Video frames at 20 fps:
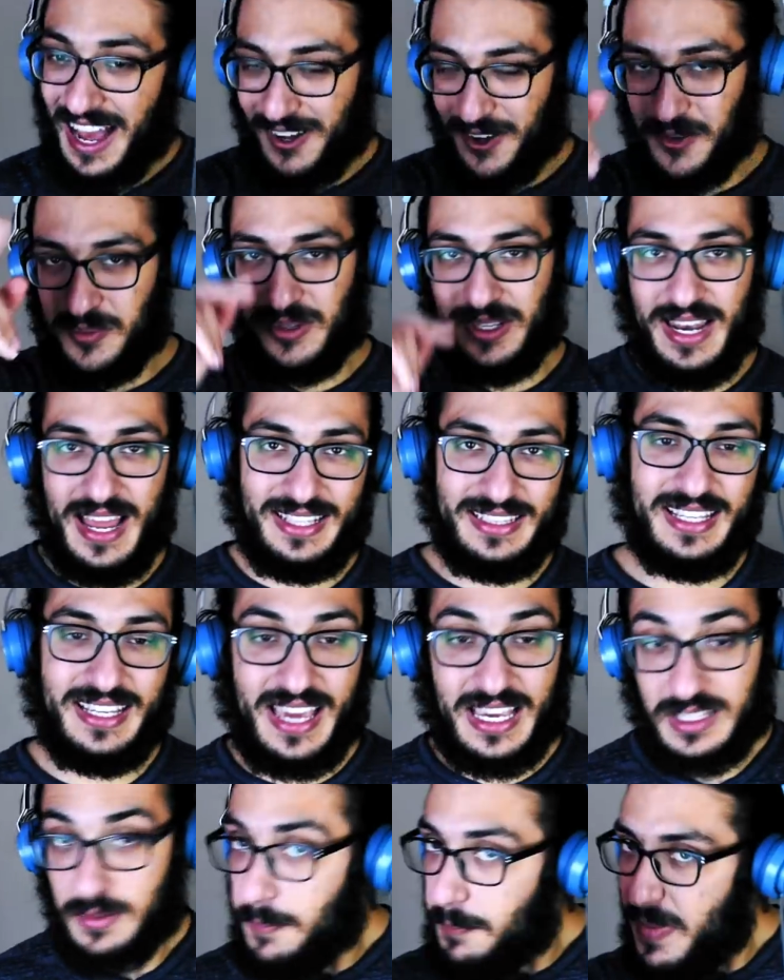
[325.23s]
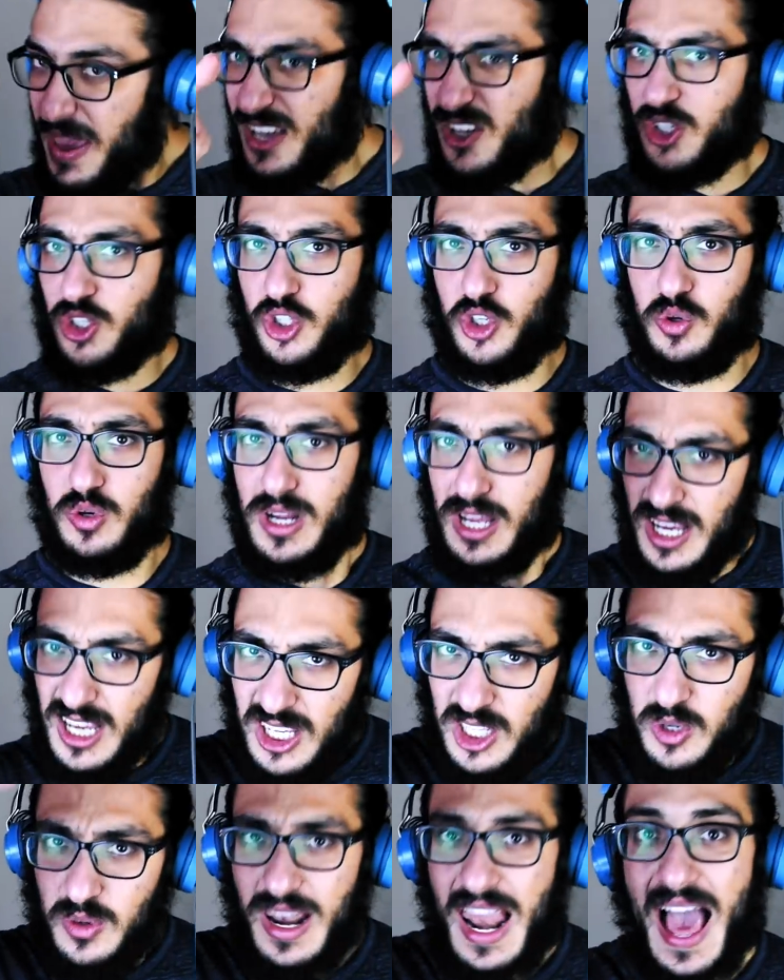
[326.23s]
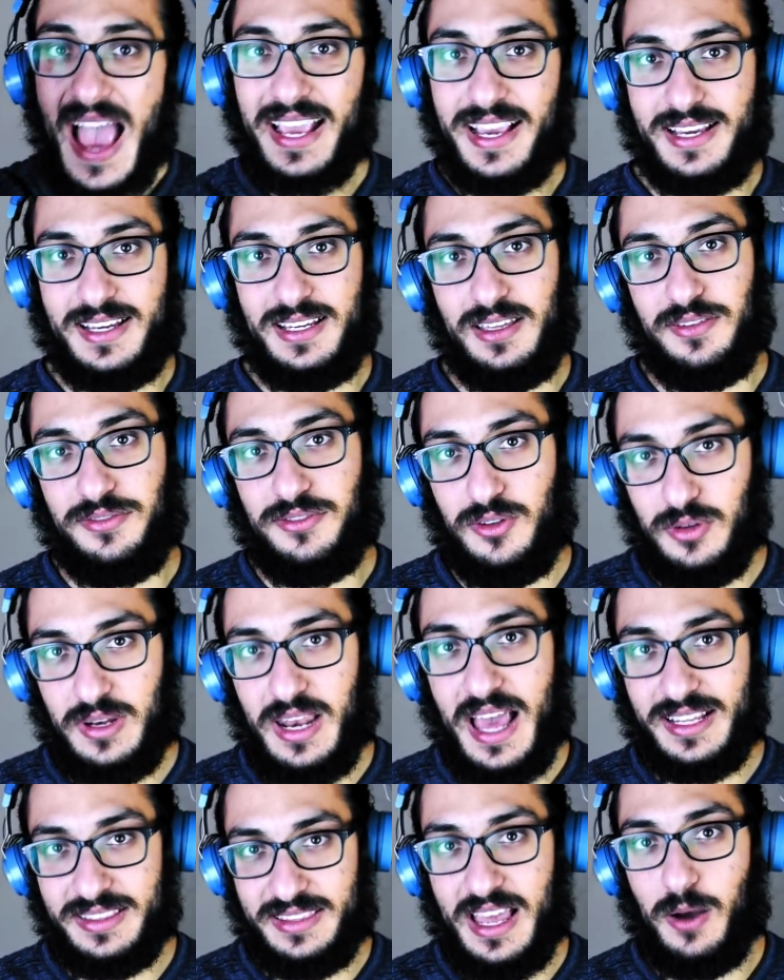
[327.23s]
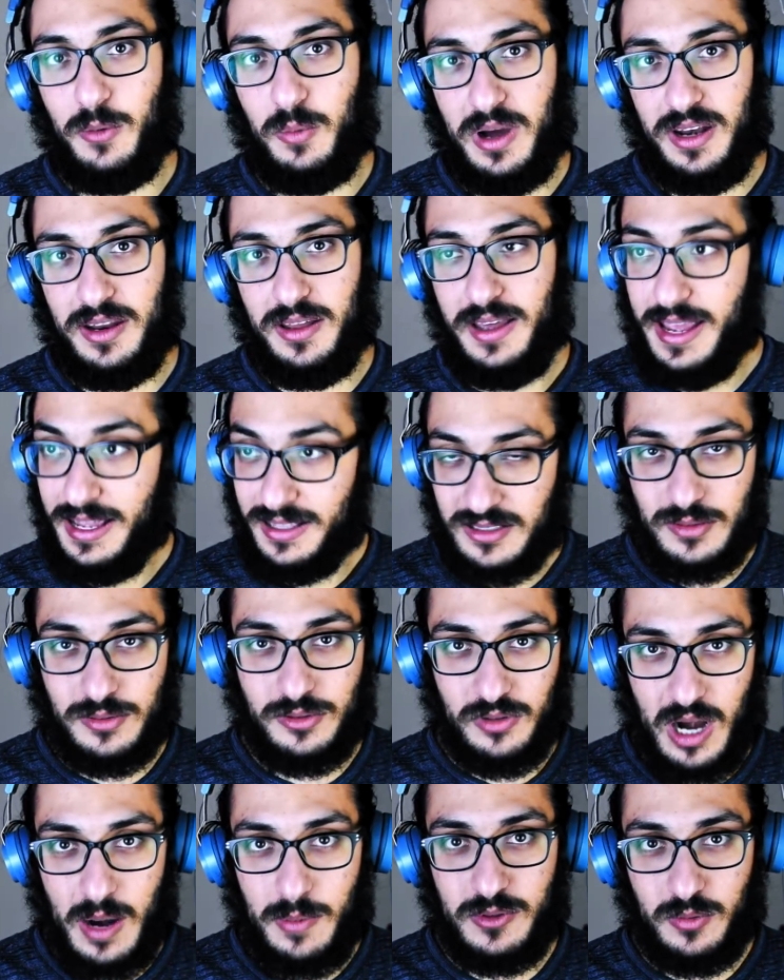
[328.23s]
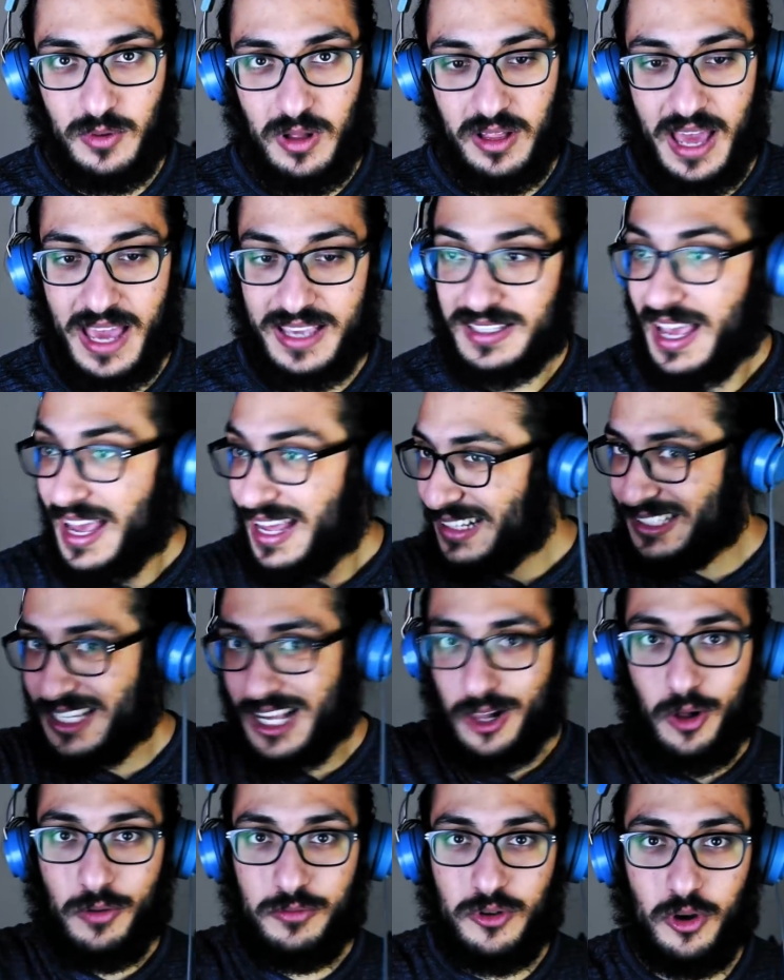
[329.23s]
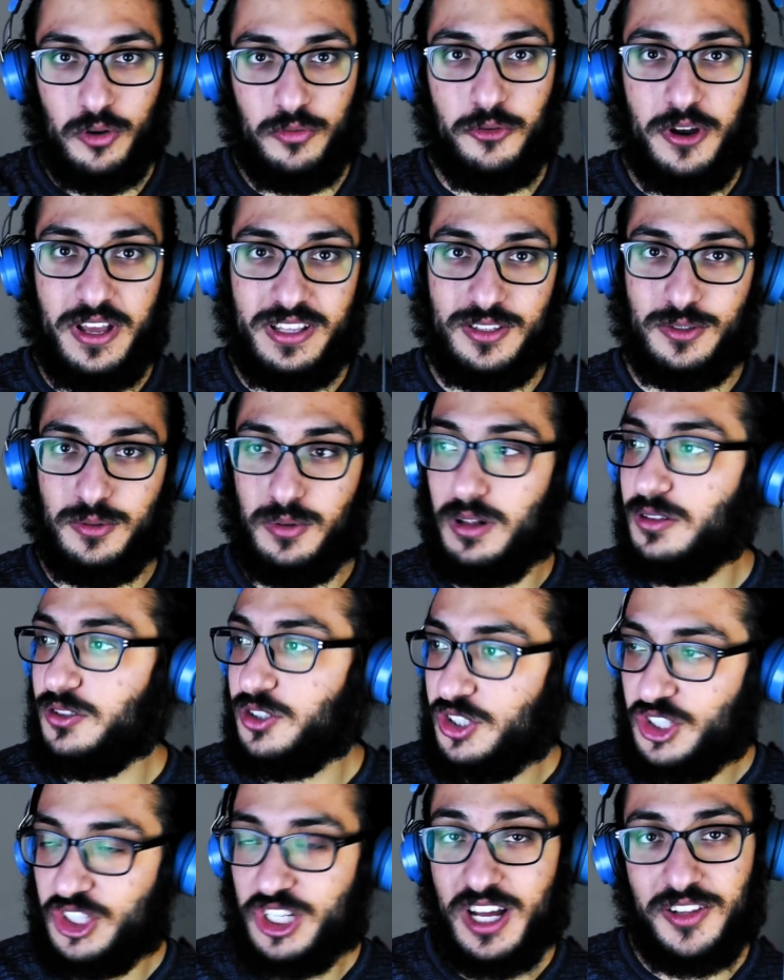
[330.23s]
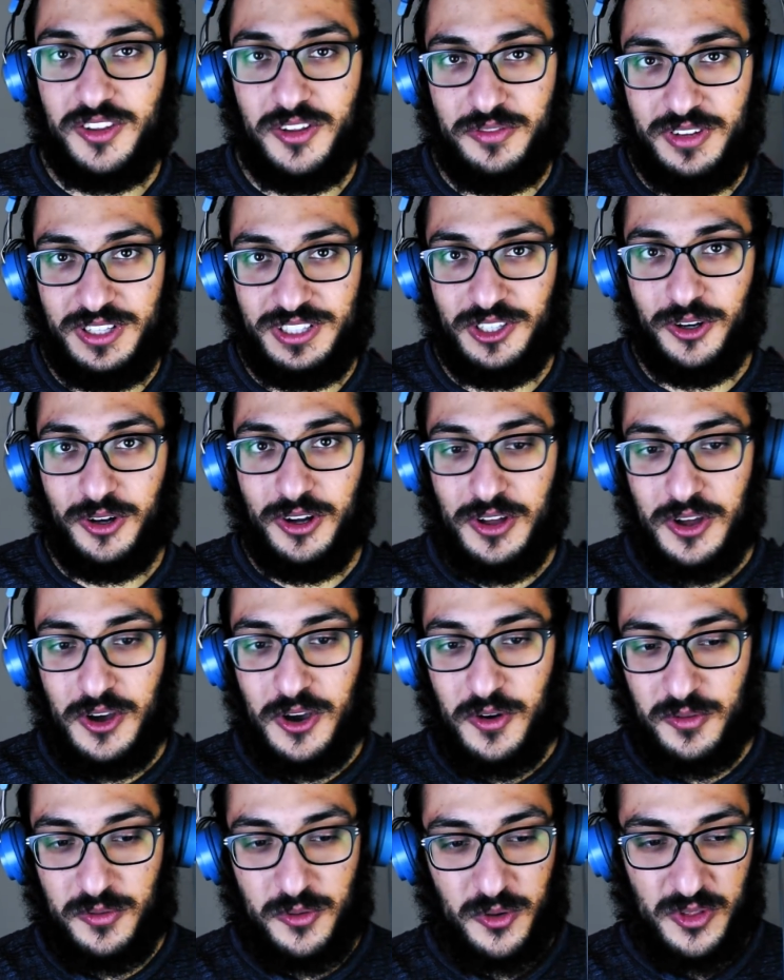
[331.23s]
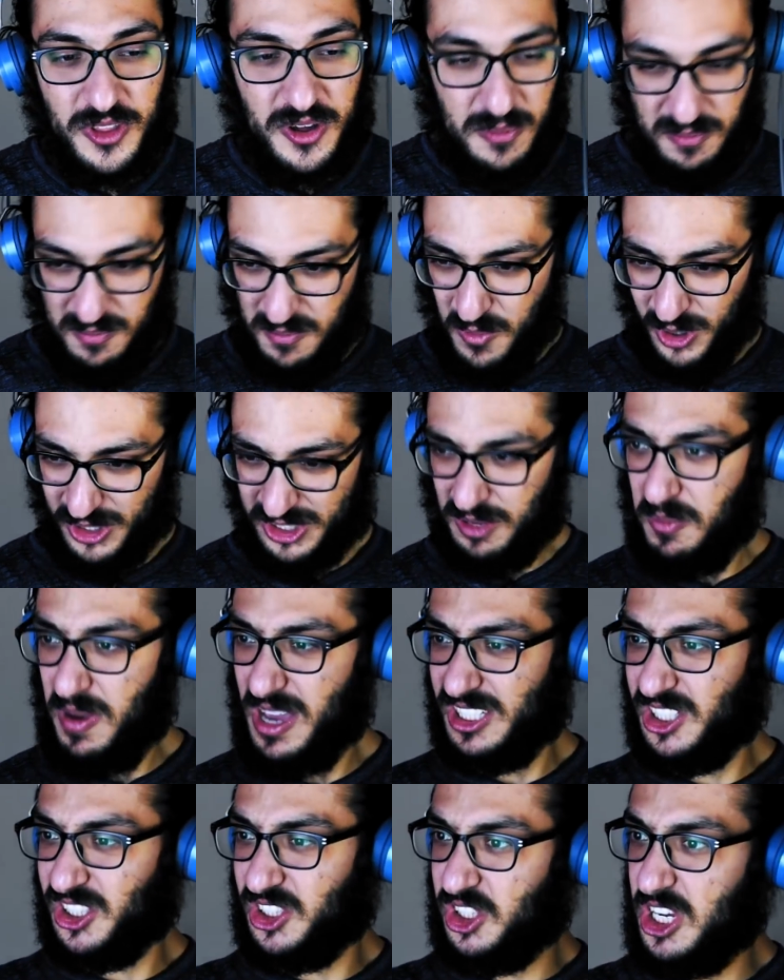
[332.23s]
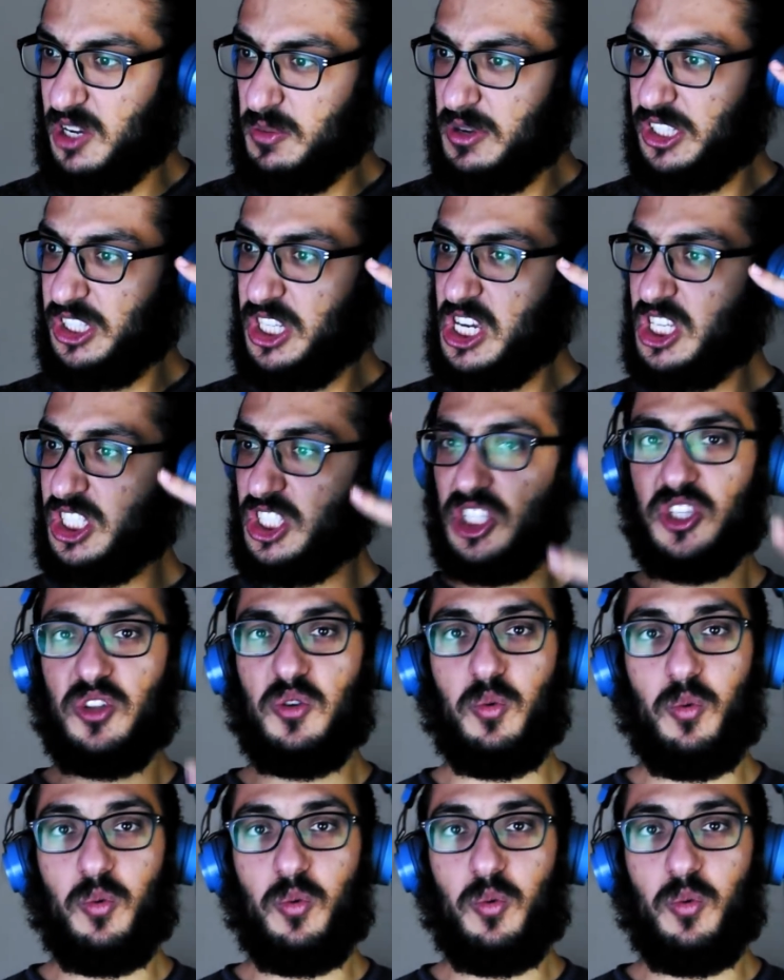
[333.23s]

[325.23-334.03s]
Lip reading: Hope you like that, guys. Make sure you like if you like that one. And subscribe as well, guys. Tell all of your friends as well. Share the video for the most amazing TBDs in the